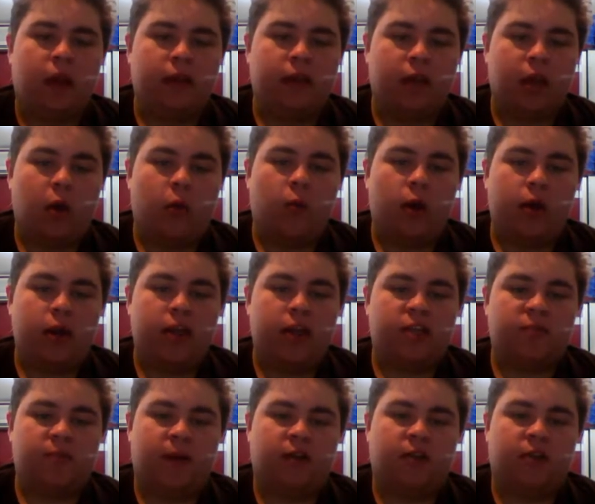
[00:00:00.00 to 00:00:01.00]
Yet one
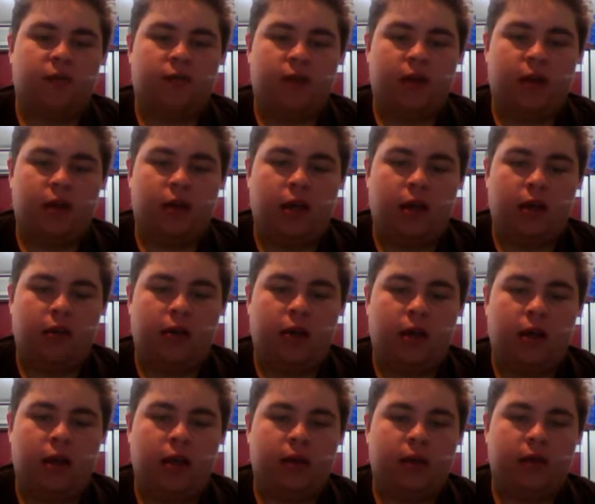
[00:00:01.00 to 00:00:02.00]
aspect of
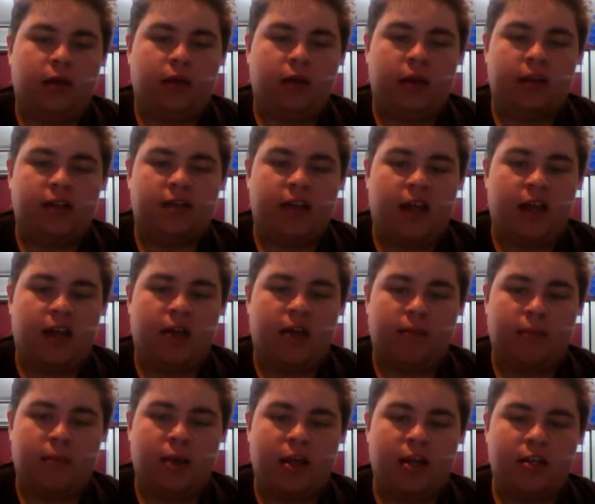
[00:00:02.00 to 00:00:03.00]
e-learning that has
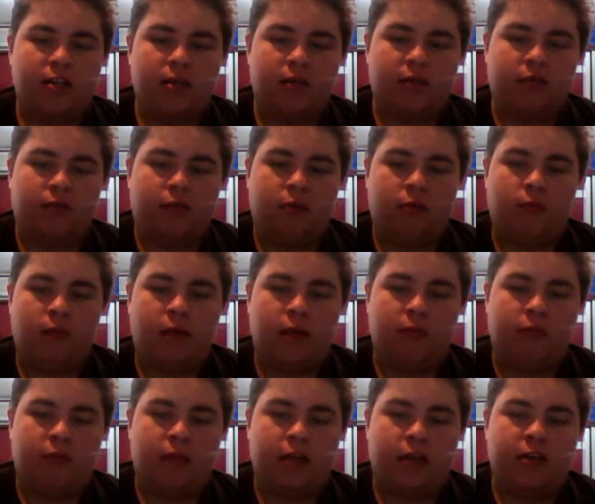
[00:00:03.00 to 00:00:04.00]
taken many steps forward
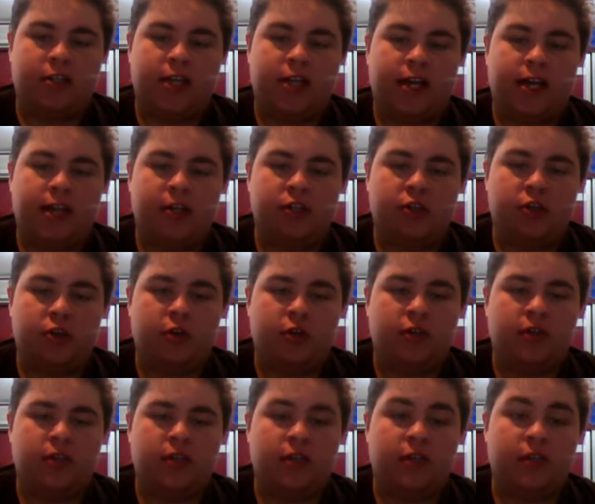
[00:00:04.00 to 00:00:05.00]
with educating
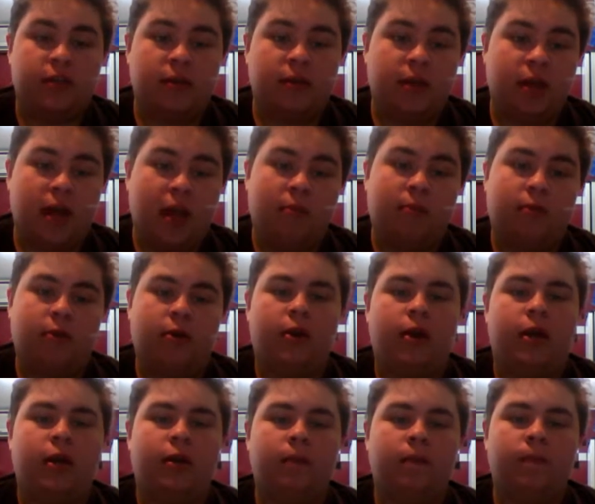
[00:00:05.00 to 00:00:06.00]
students is
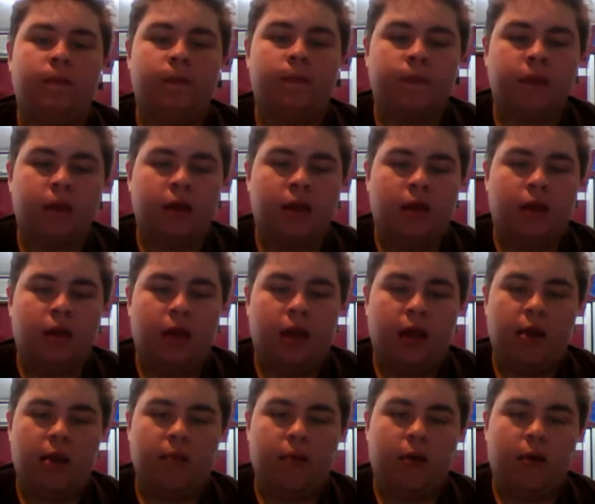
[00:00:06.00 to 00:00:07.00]
M-learning.
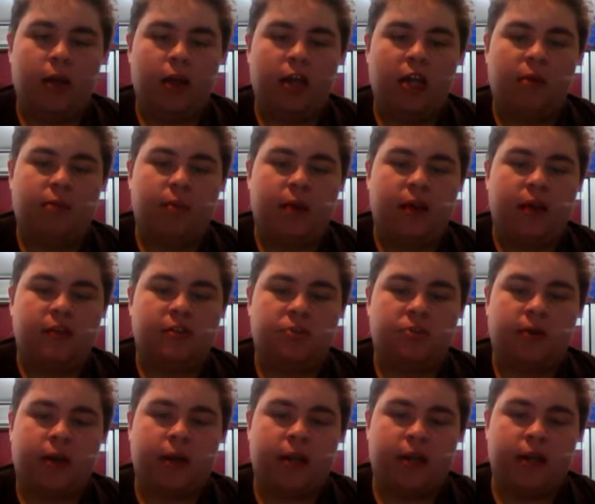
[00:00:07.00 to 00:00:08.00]
M-learning can be
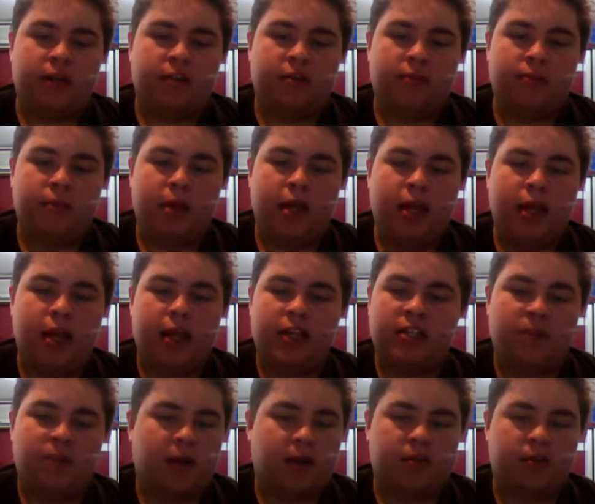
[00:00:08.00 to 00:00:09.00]
integrated into many
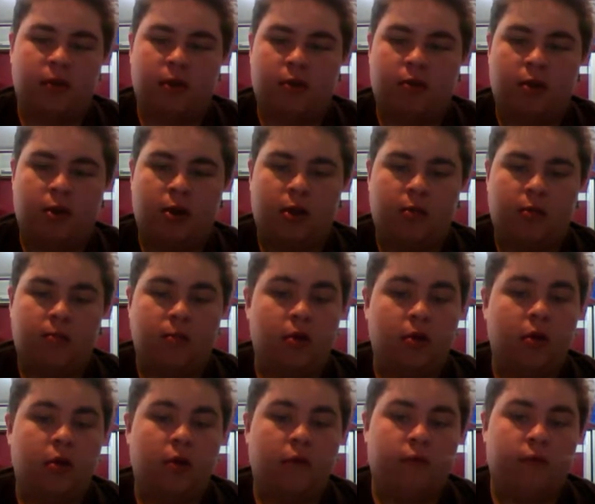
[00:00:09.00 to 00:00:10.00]
aspects of the curriculum
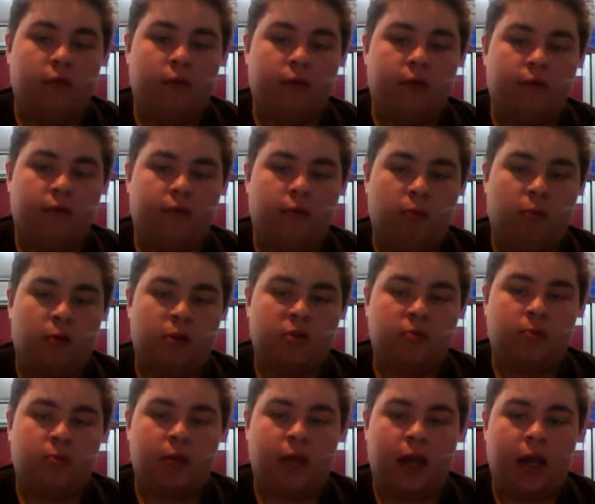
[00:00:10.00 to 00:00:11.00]
through
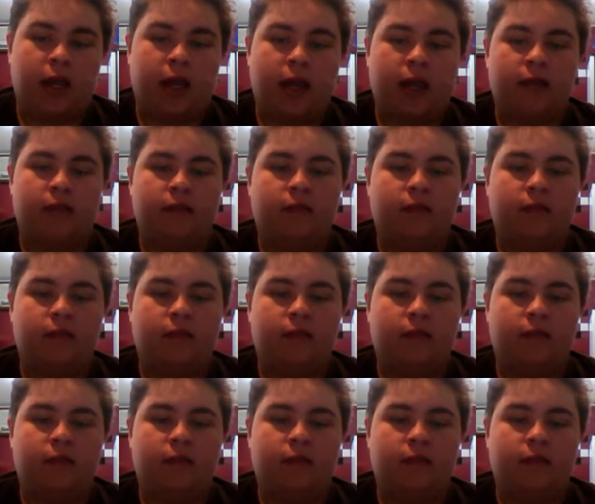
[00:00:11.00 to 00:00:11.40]
multiple KLAs.